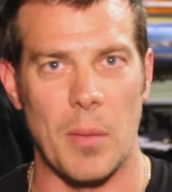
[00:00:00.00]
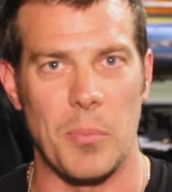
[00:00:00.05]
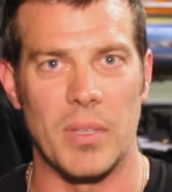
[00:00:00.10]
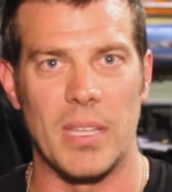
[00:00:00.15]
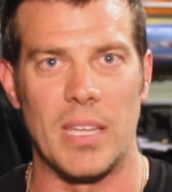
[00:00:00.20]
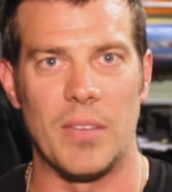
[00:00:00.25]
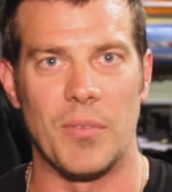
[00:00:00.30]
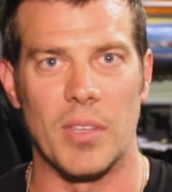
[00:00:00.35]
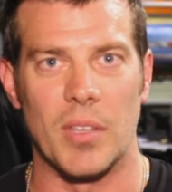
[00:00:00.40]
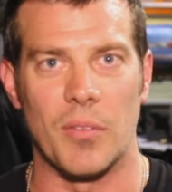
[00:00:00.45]
I
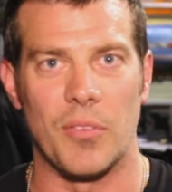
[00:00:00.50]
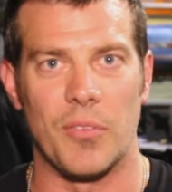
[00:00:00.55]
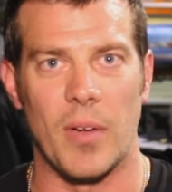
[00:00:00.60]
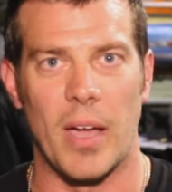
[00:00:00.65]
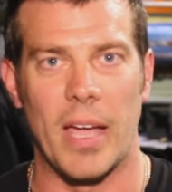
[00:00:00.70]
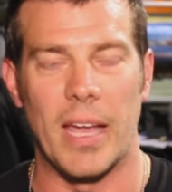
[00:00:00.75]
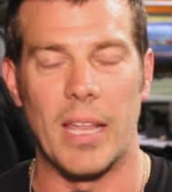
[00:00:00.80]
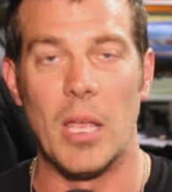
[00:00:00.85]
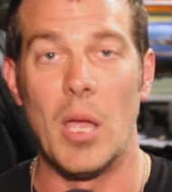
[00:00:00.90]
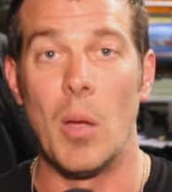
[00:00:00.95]
believe, in the
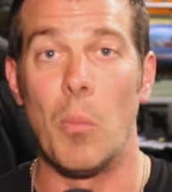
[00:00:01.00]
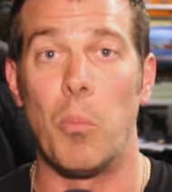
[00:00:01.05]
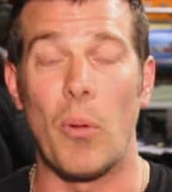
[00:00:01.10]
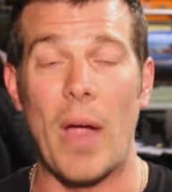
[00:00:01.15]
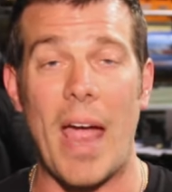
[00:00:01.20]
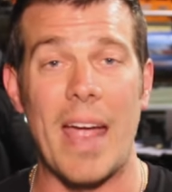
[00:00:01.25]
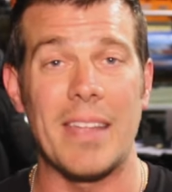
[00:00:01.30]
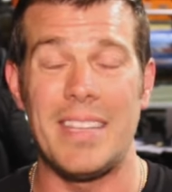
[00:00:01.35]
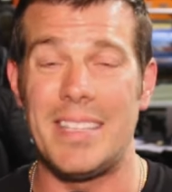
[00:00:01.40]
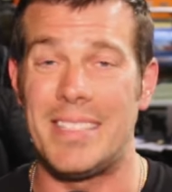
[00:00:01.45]
fight.
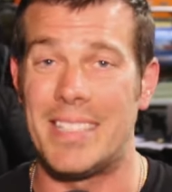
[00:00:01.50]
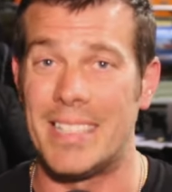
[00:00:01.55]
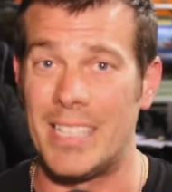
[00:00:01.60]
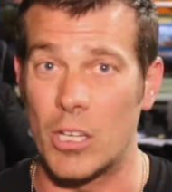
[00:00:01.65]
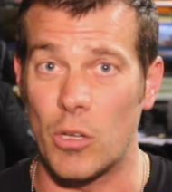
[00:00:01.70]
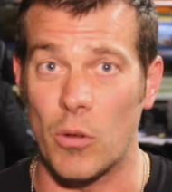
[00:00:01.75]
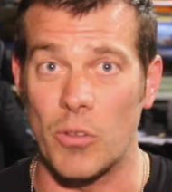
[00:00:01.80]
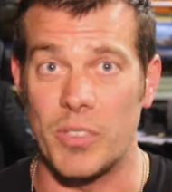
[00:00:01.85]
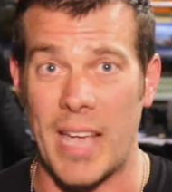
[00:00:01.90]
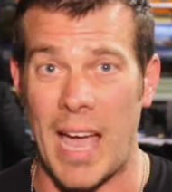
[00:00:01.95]
Bradley
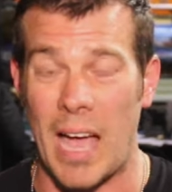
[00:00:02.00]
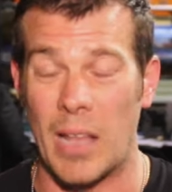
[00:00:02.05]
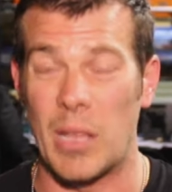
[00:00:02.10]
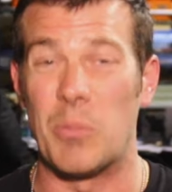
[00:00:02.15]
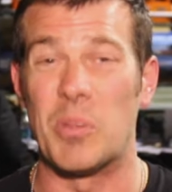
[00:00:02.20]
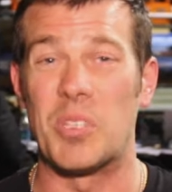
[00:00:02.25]
didn't go down.